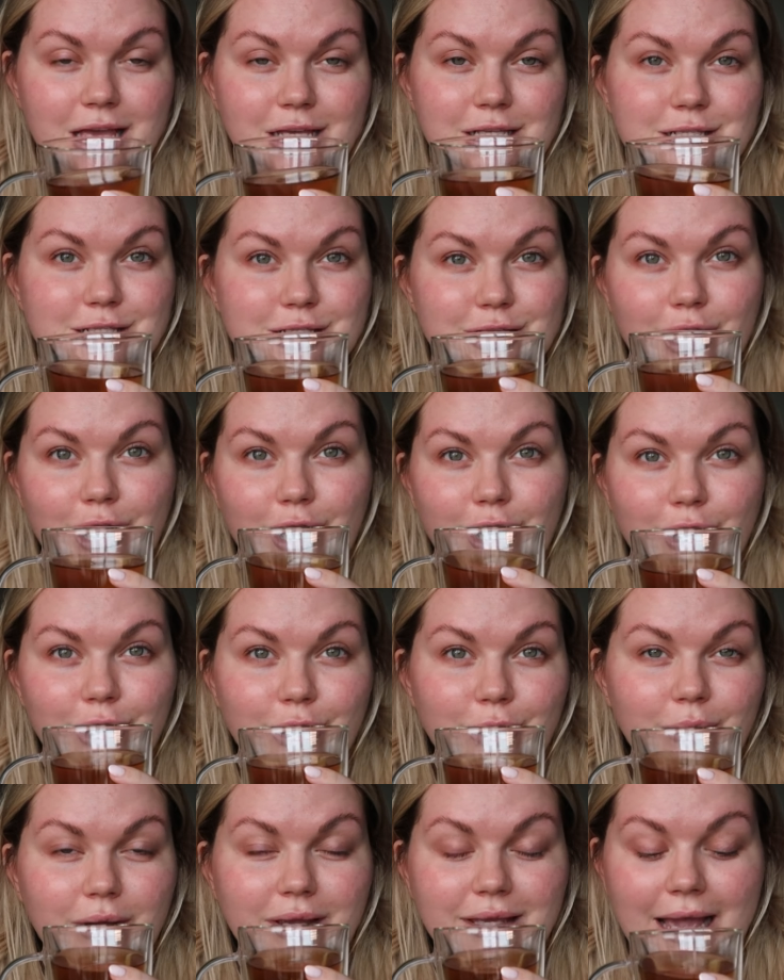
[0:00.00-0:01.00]

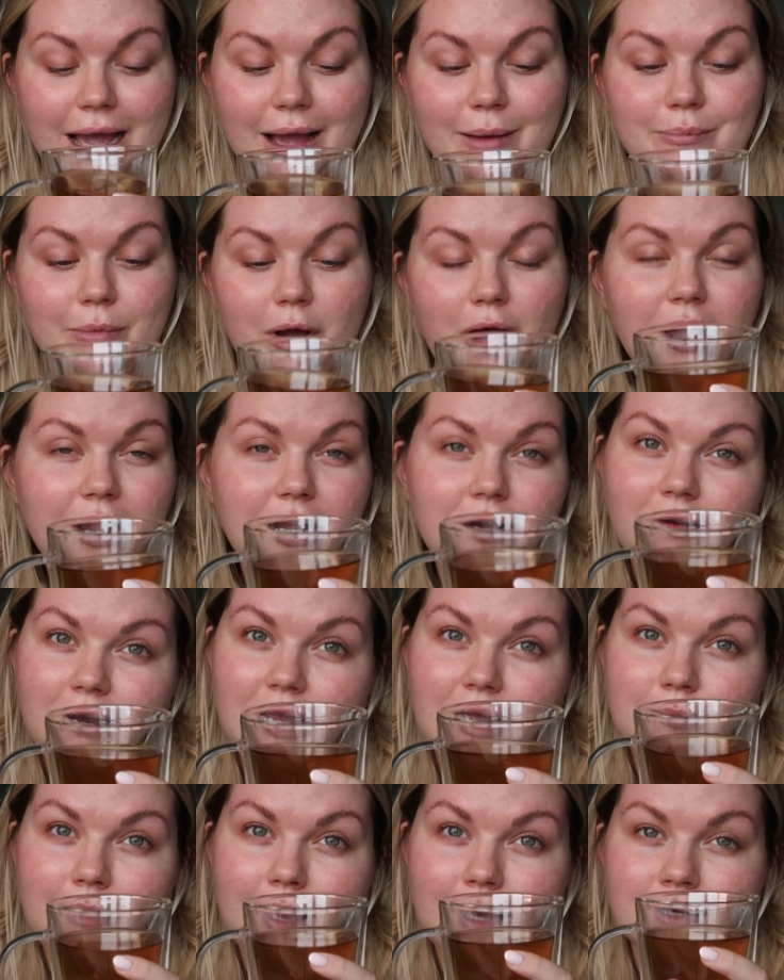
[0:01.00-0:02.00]
so yeah highly
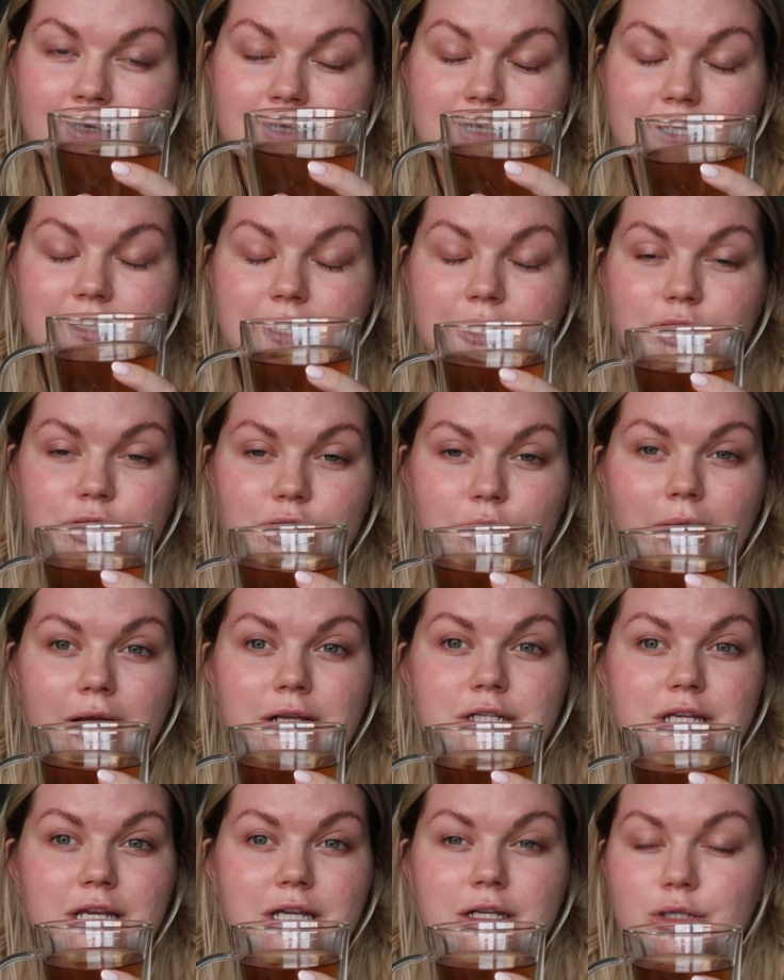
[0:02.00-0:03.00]
recommend because I do
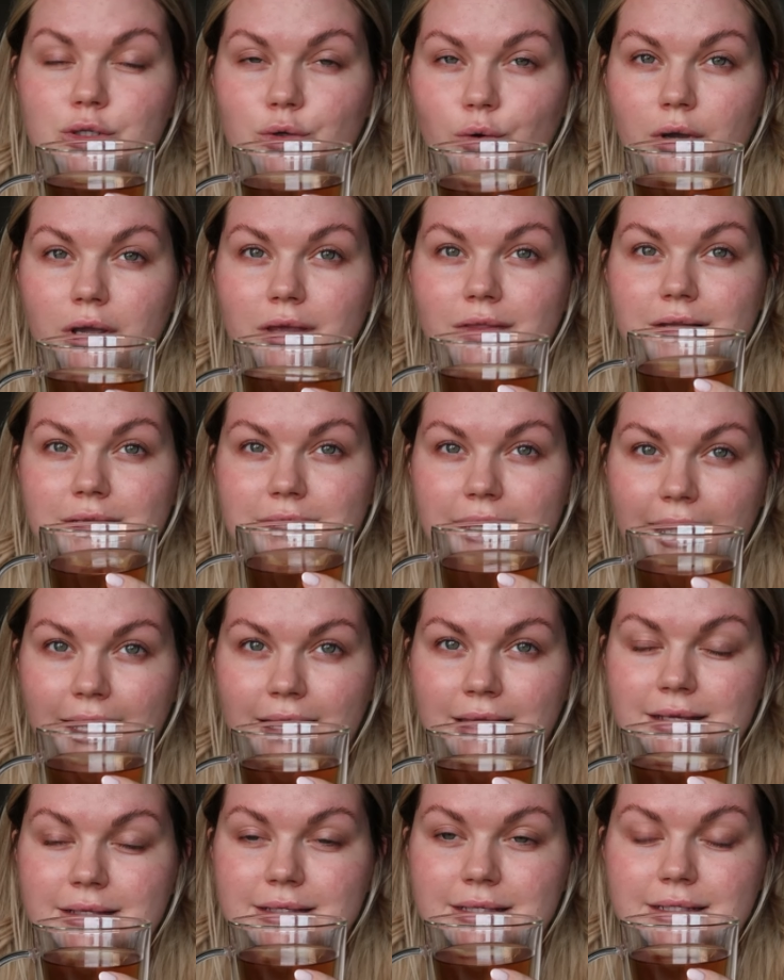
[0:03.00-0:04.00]
actually enjoy the
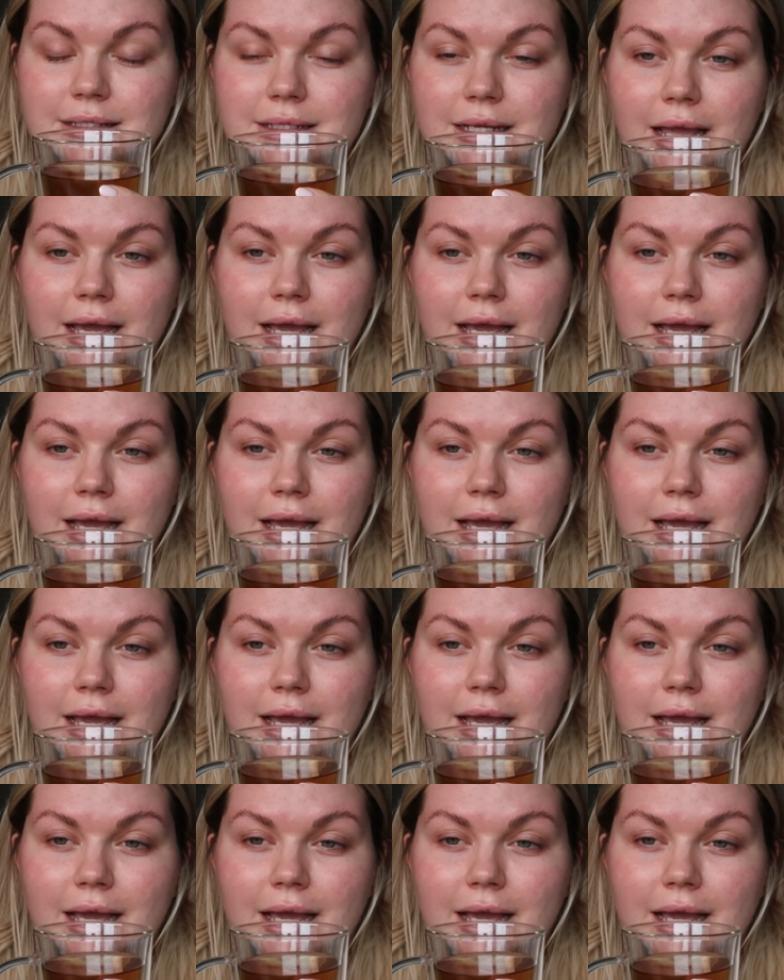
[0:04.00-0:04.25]
taste